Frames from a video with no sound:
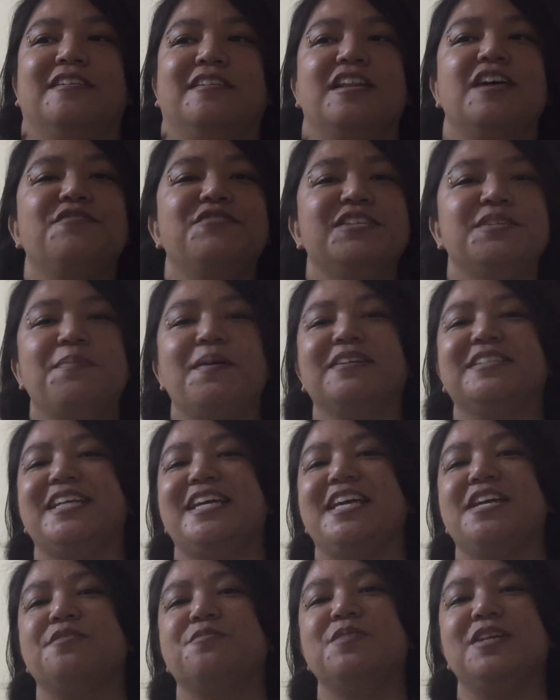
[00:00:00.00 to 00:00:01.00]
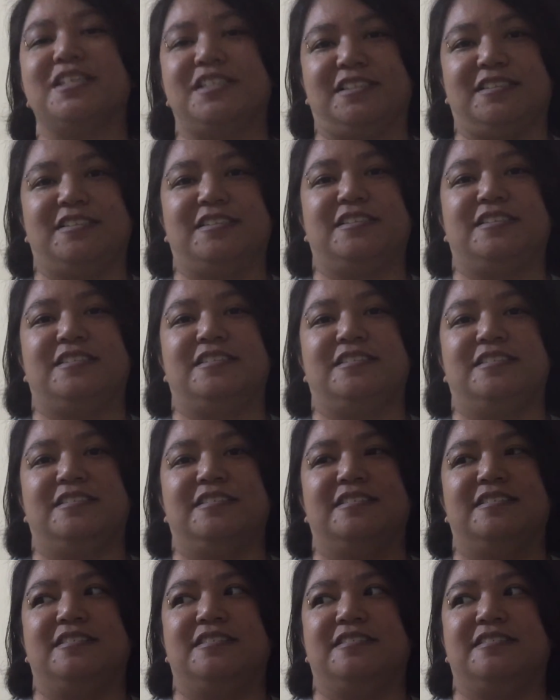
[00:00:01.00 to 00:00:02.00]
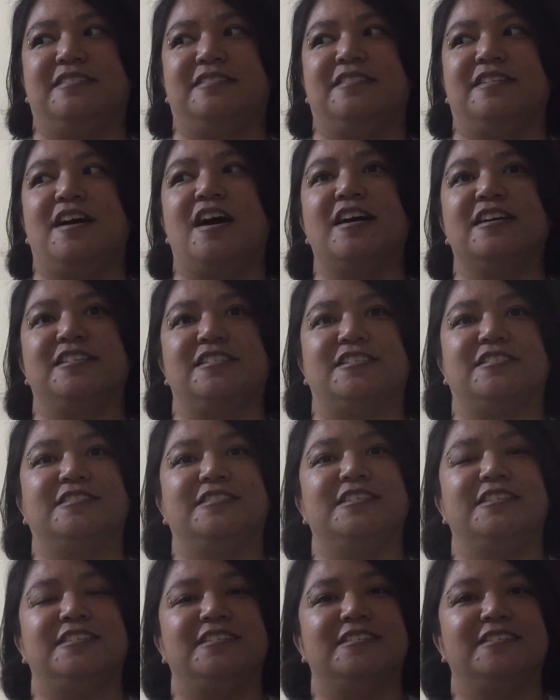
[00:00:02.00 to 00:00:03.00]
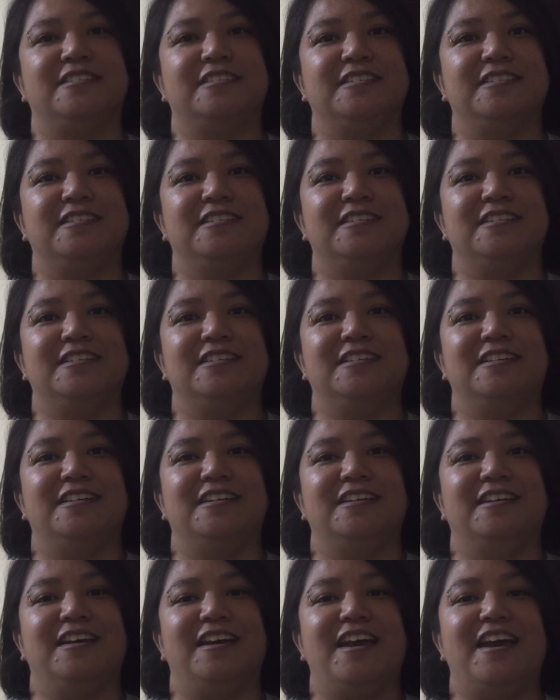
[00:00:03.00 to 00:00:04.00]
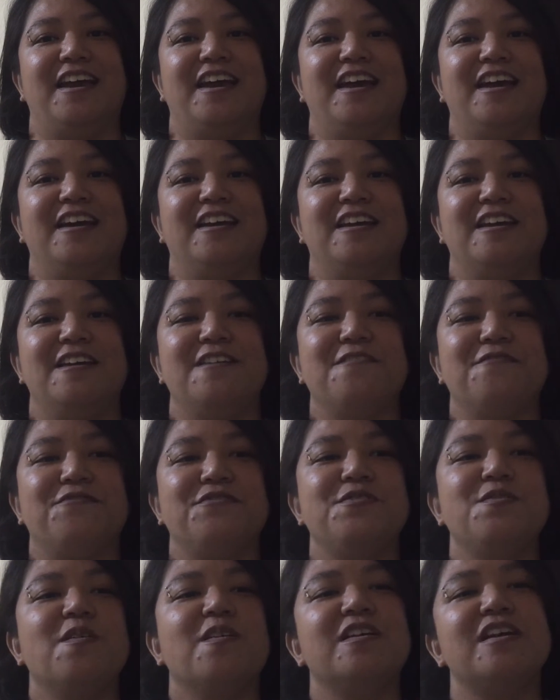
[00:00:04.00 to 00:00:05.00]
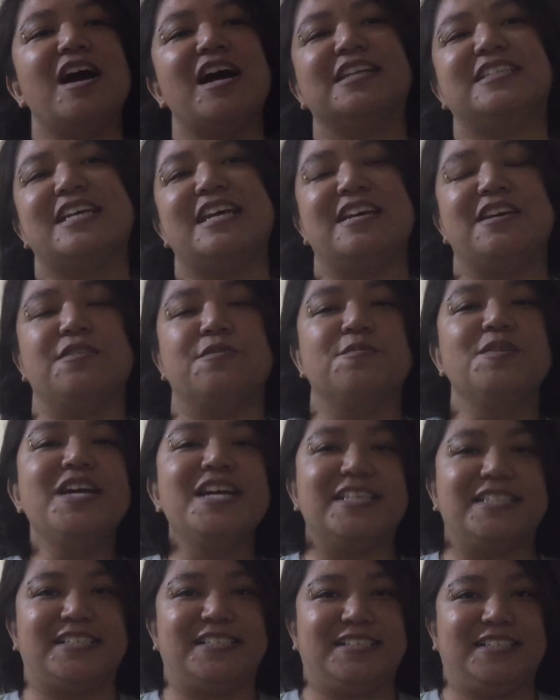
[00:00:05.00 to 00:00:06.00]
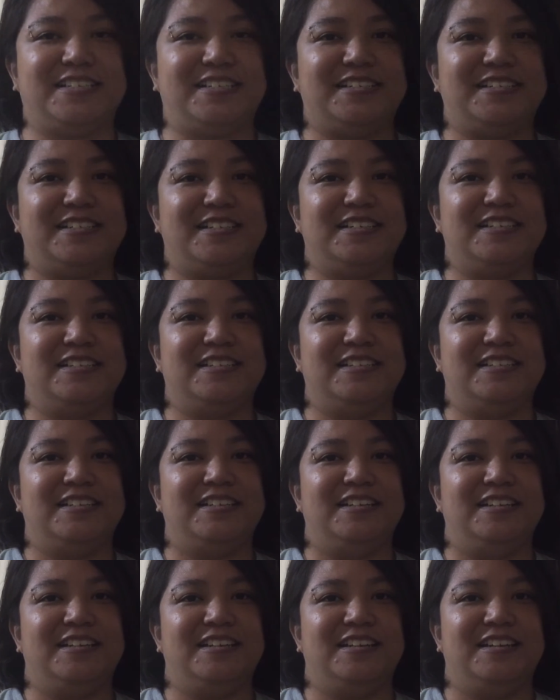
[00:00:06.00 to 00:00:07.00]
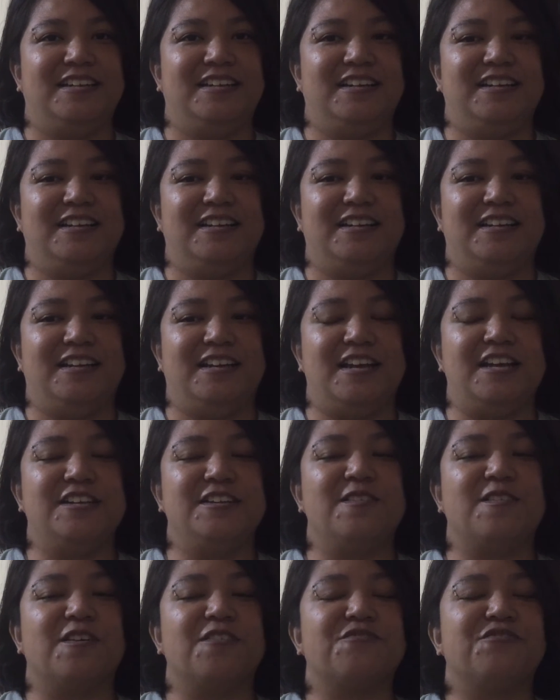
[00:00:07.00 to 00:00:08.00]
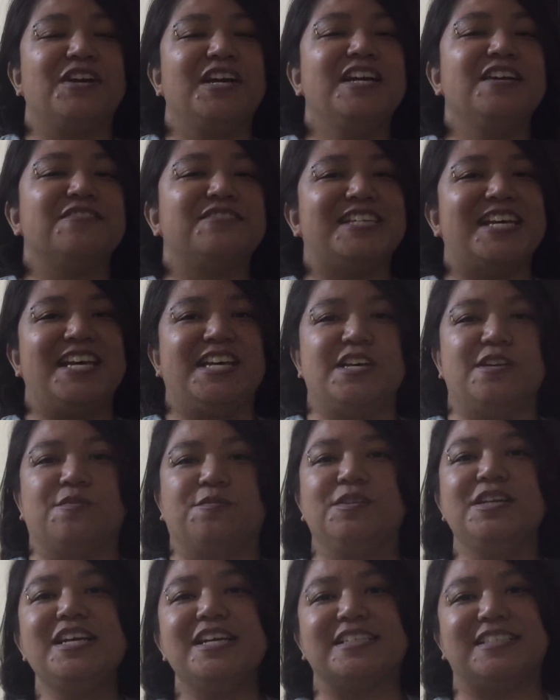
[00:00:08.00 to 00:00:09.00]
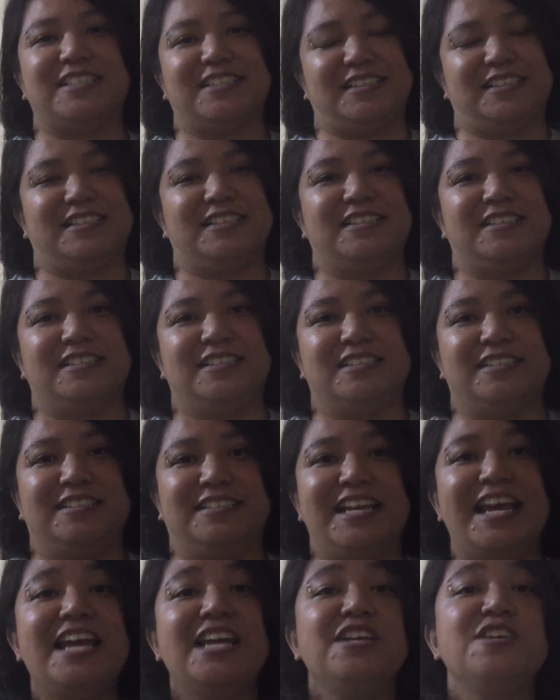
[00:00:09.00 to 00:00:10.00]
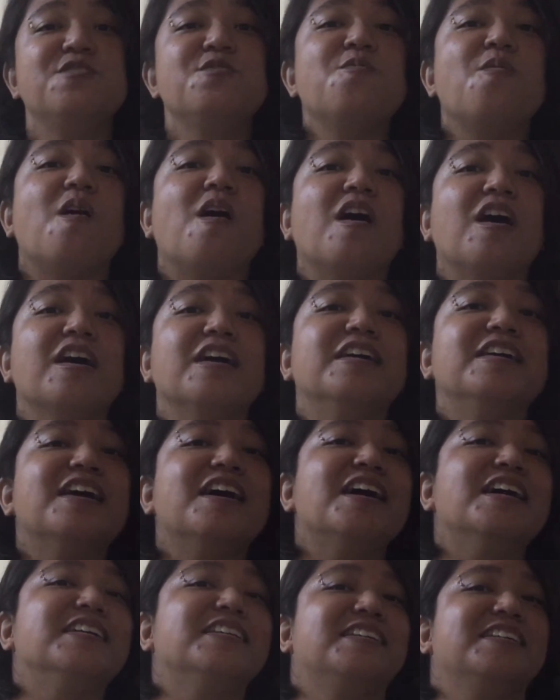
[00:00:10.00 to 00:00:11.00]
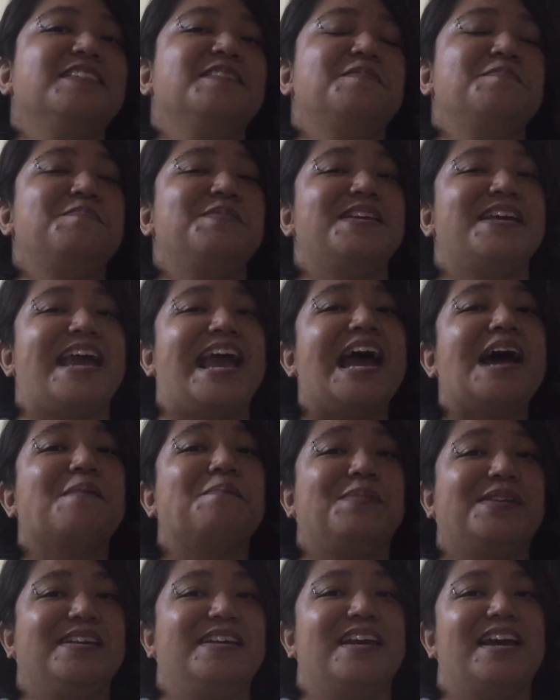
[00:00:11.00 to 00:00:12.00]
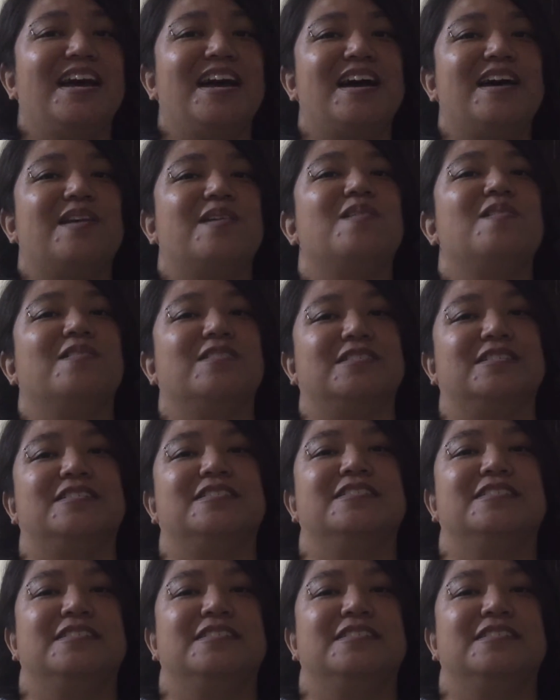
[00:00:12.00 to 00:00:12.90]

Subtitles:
Love is about taking risks, honestly. And if you are not taking risks, and you're afraid of taking risks, then you are not gonna be happy at all.